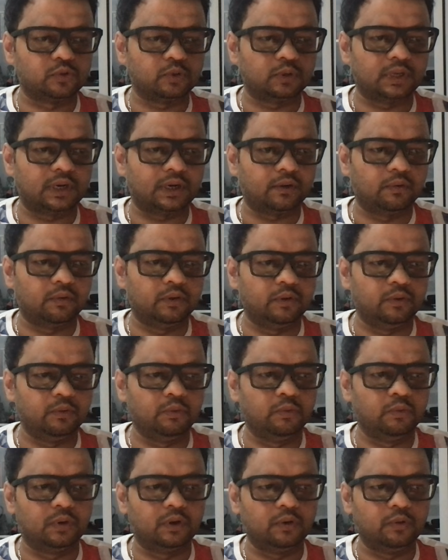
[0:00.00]
that no
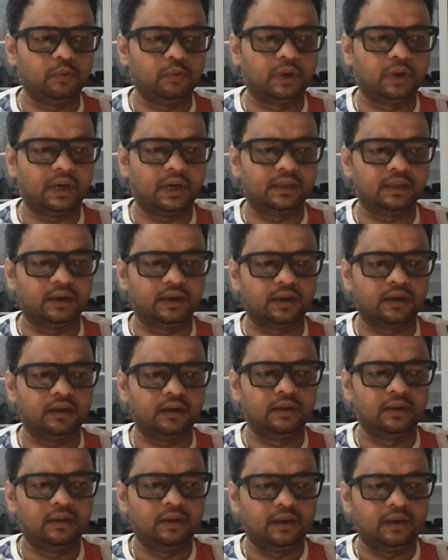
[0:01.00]
you get the
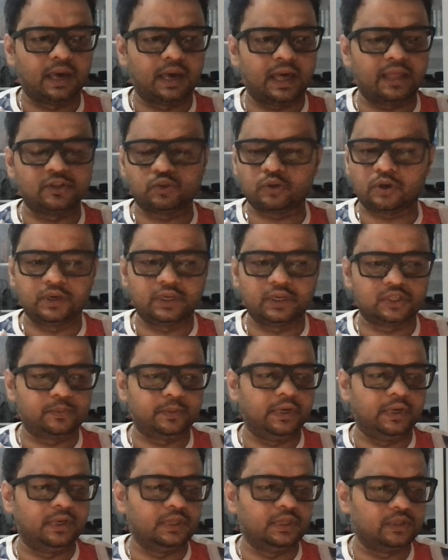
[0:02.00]
hands-on
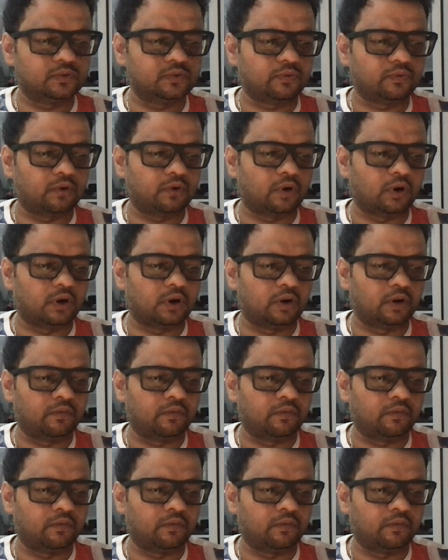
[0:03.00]
experience for